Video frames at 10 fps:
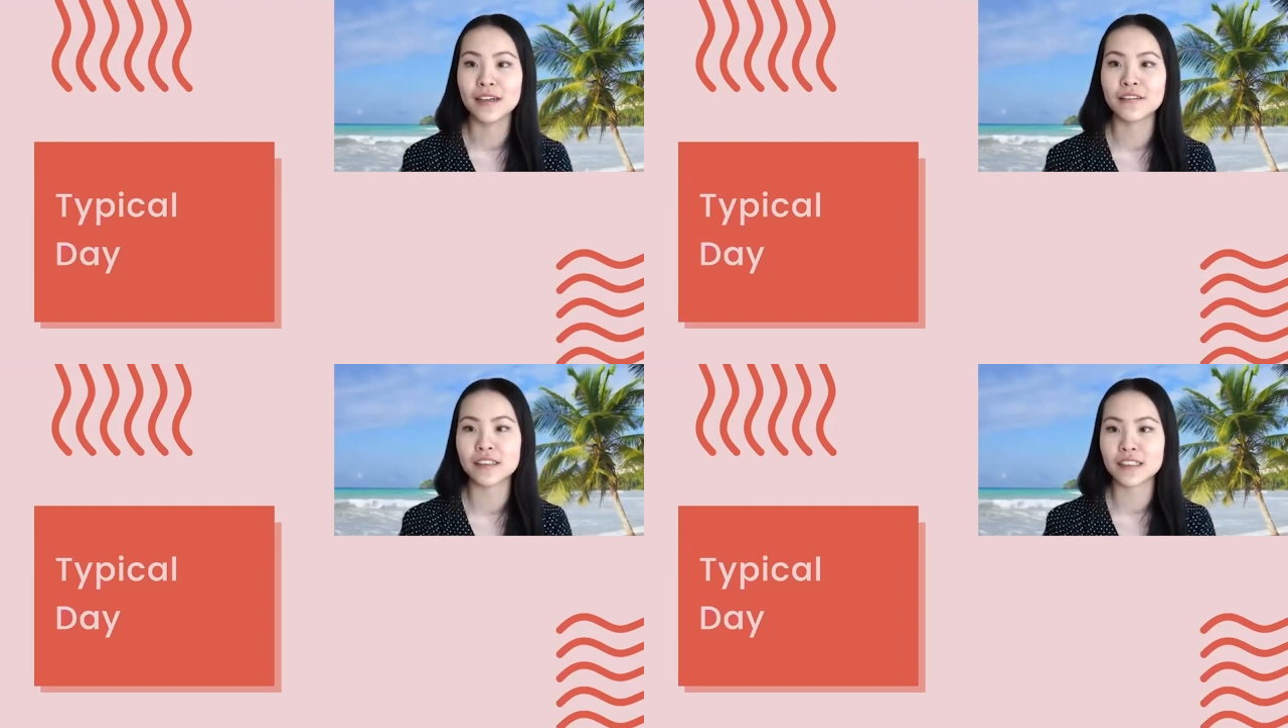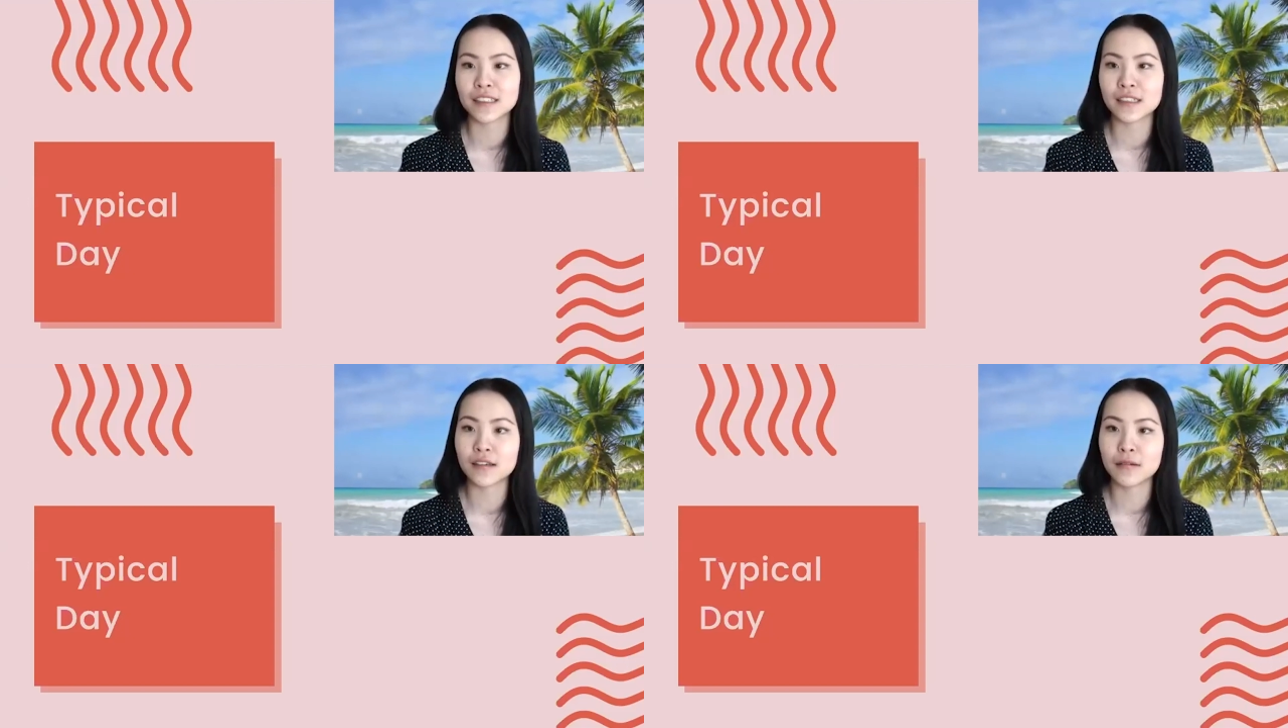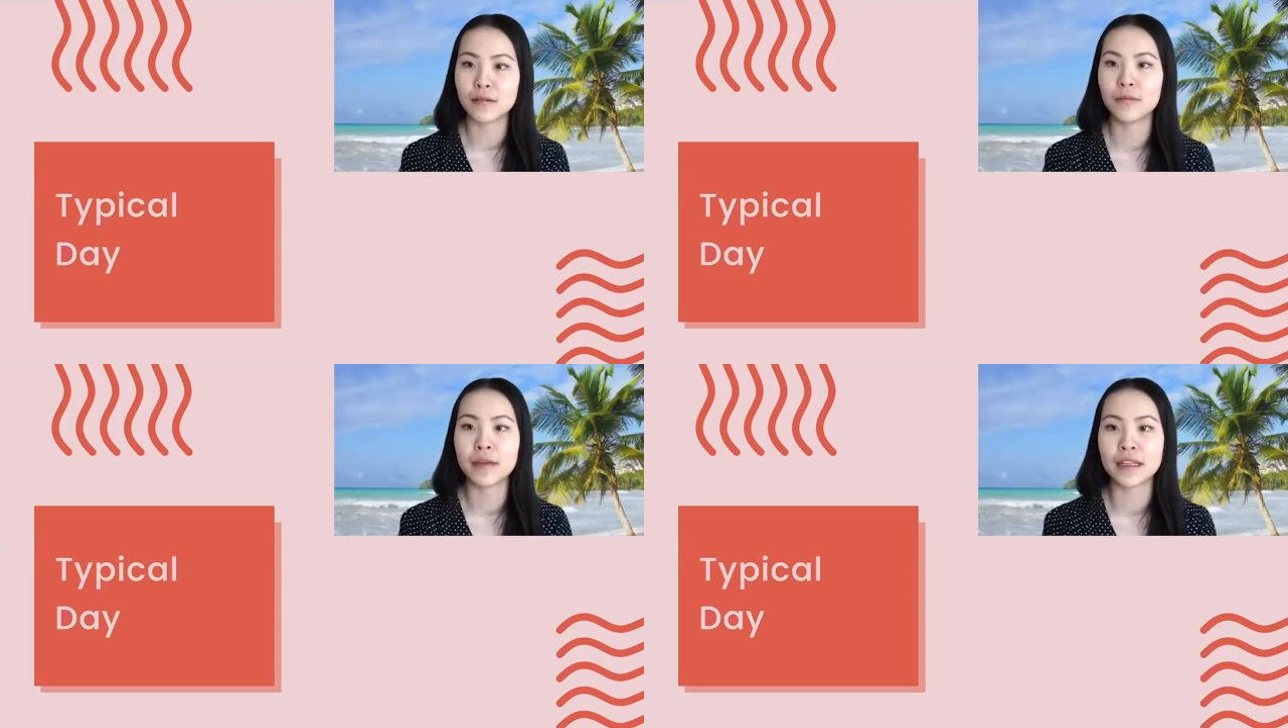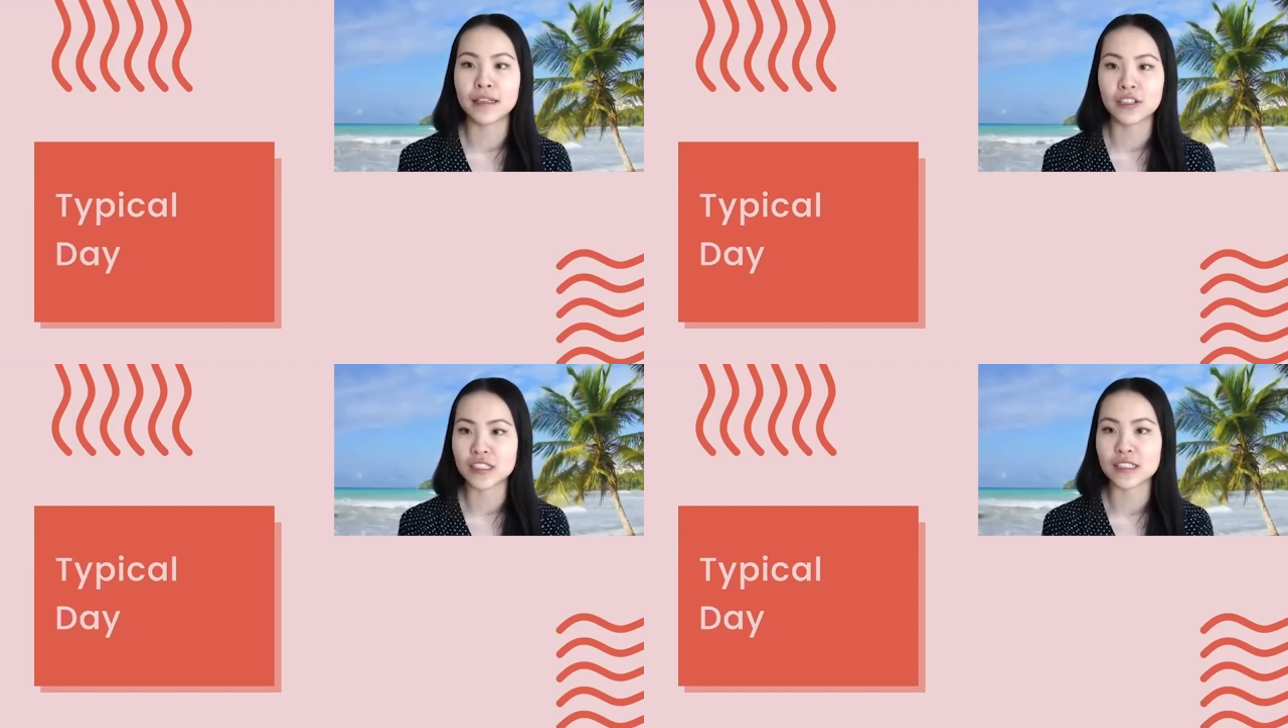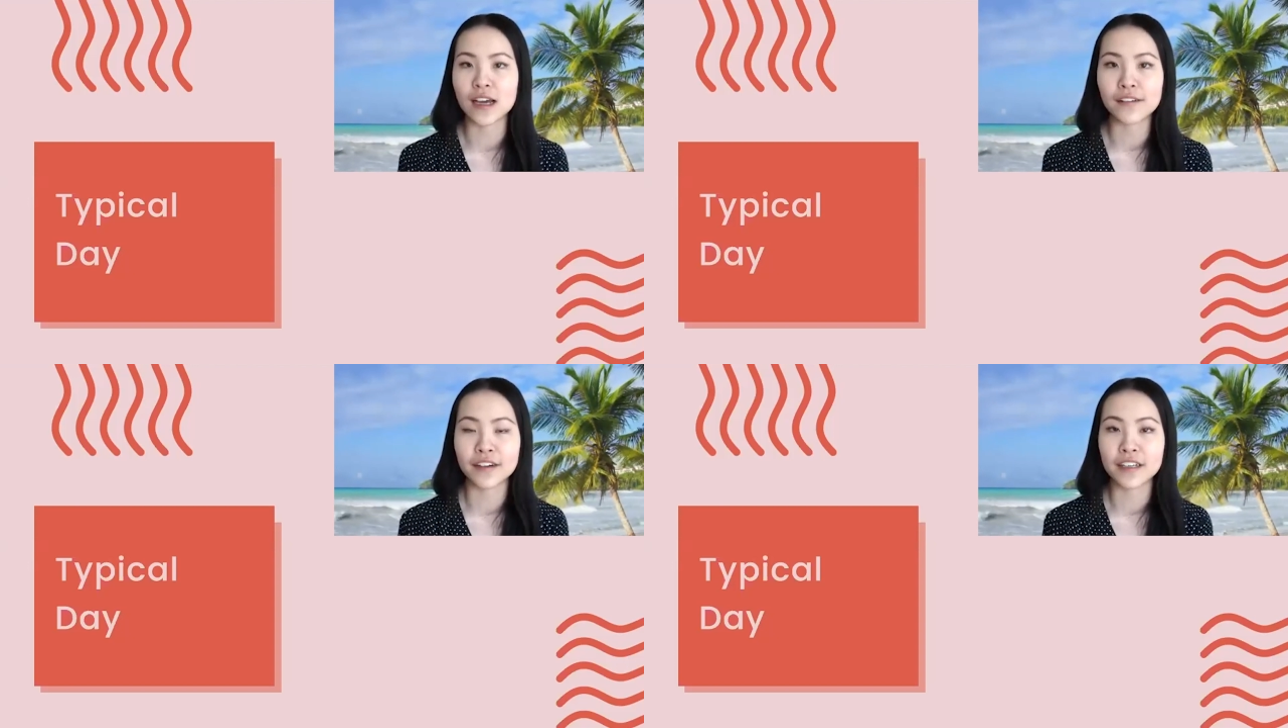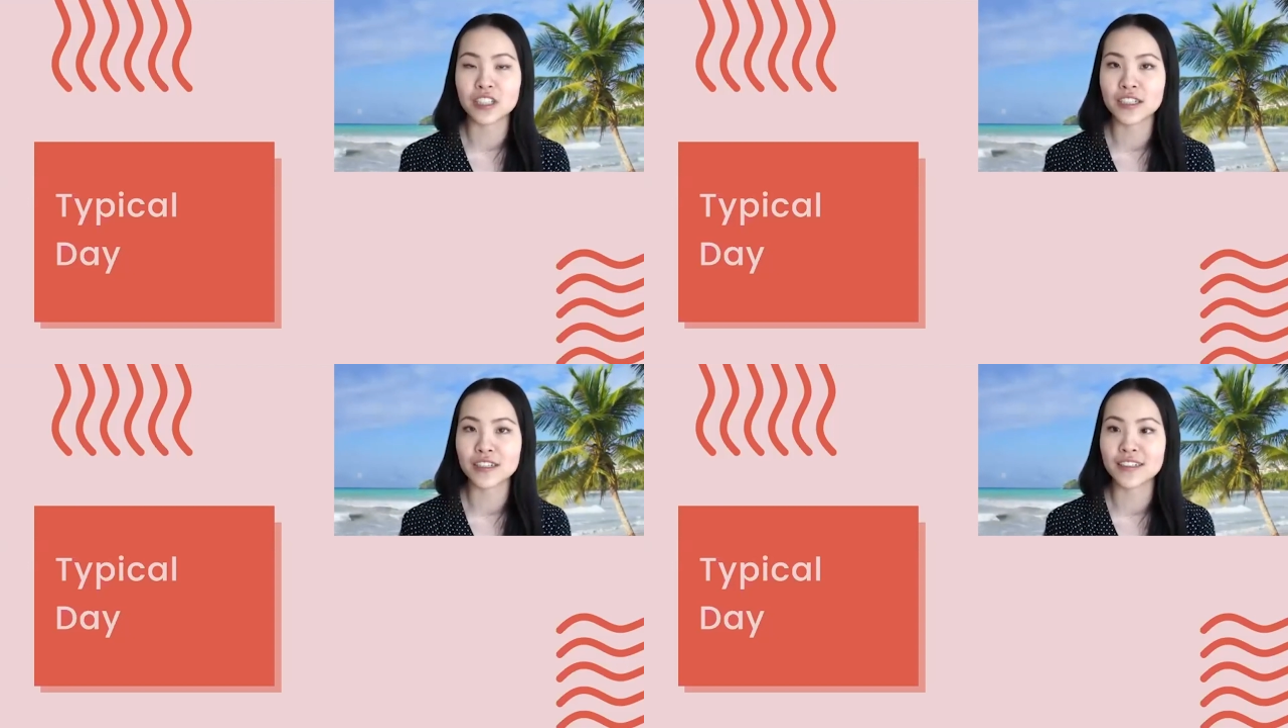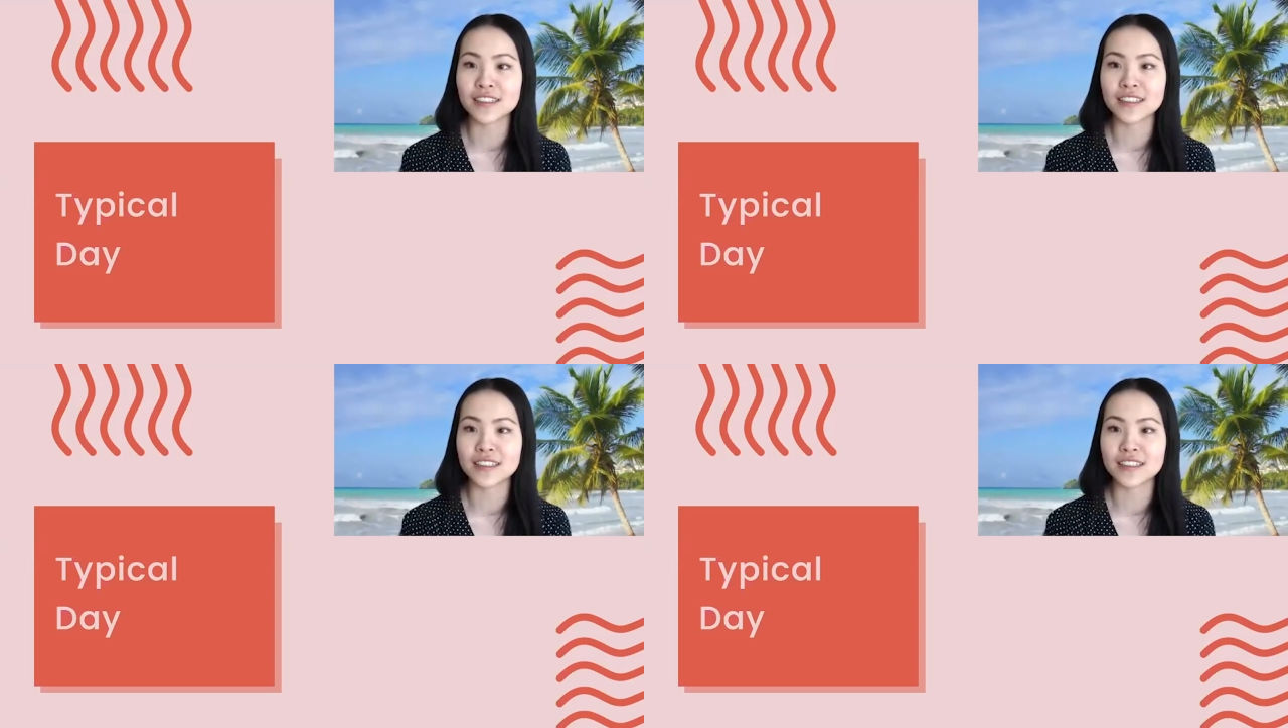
Or is it mainly just software engineers?